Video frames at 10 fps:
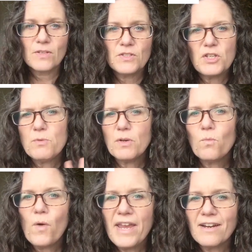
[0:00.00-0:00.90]
So you
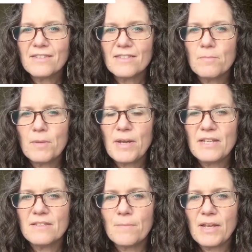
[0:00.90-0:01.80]
would wait on
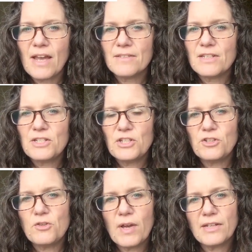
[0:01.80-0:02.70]
supplementing stomach acid until
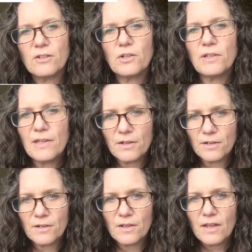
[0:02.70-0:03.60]
you had
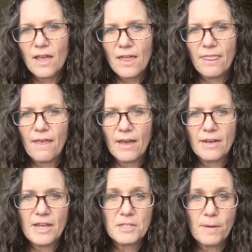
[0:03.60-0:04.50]
cleared
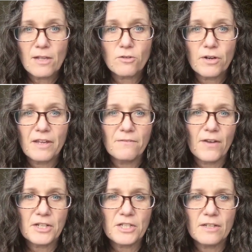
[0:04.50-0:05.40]
that H. pylori
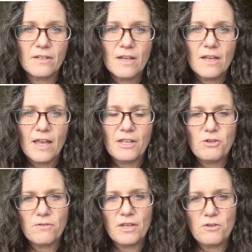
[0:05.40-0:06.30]
infection
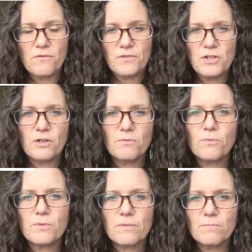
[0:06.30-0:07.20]
and that you've
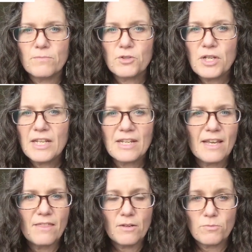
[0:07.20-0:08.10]
treated
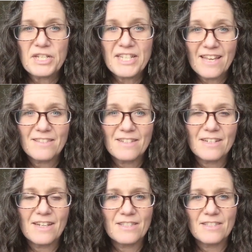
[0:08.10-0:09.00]
and then
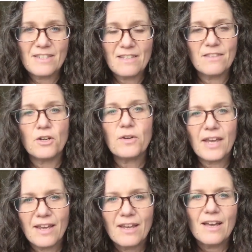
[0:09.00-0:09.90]
retested and seen that,
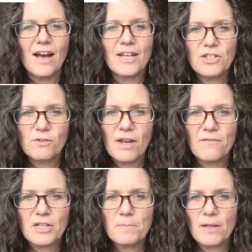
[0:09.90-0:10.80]
okay, I don't
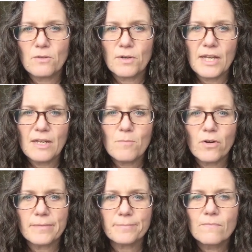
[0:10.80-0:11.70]
have H. pylori
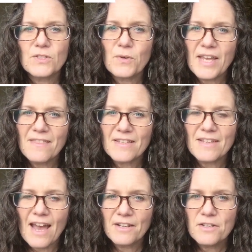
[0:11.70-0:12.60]
anymore. So again, that's
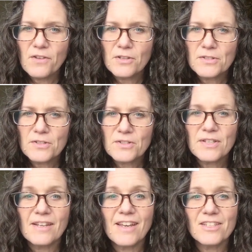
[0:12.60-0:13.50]
active
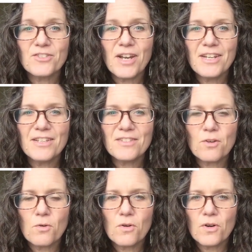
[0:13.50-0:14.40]
ulcers, gastritis,
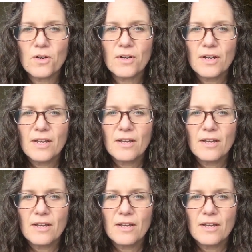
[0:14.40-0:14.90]
or